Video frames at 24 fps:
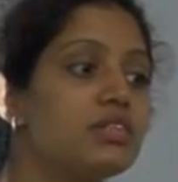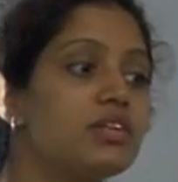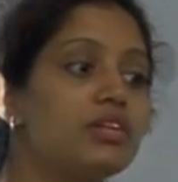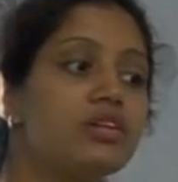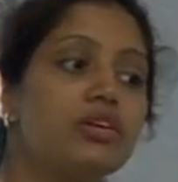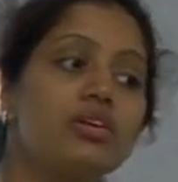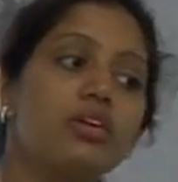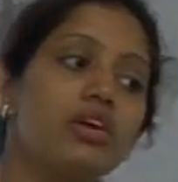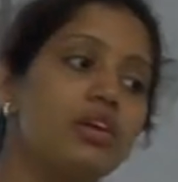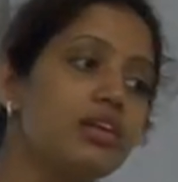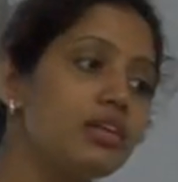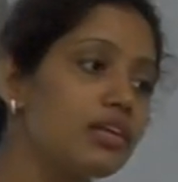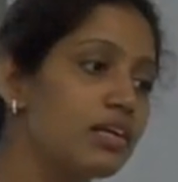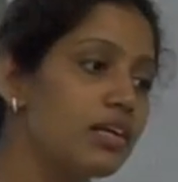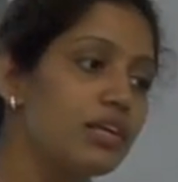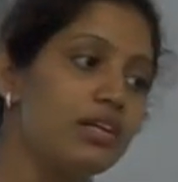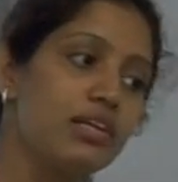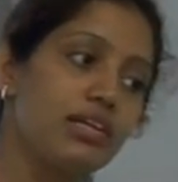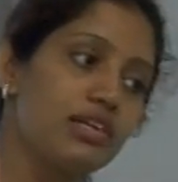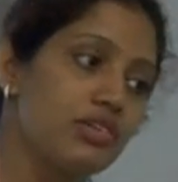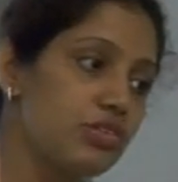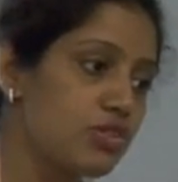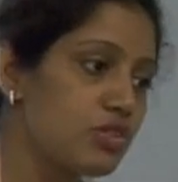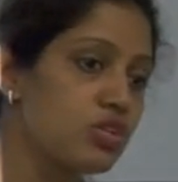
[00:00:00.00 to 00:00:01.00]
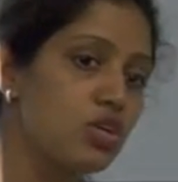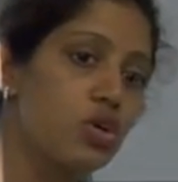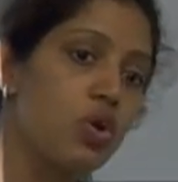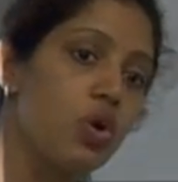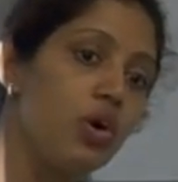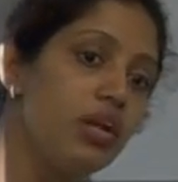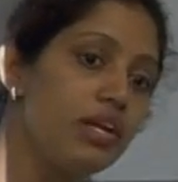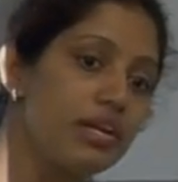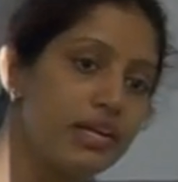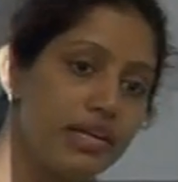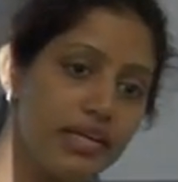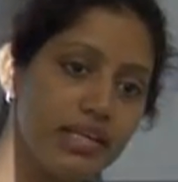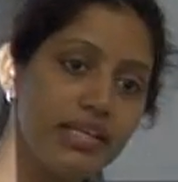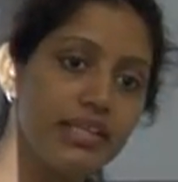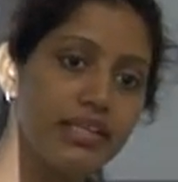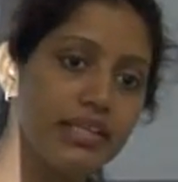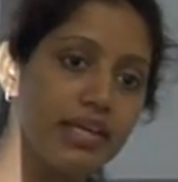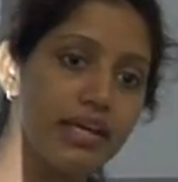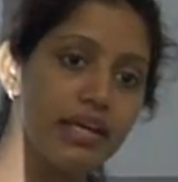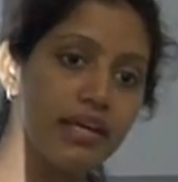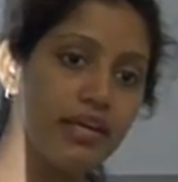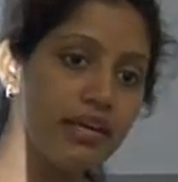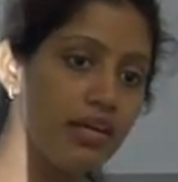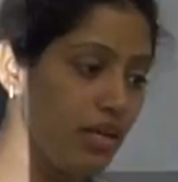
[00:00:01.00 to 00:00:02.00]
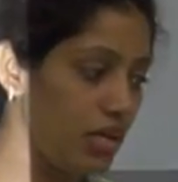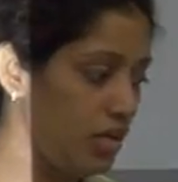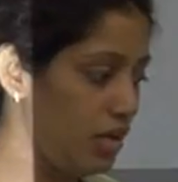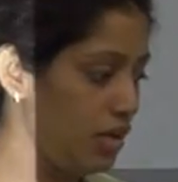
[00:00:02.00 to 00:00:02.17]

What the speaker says: the neuronal connections are already there,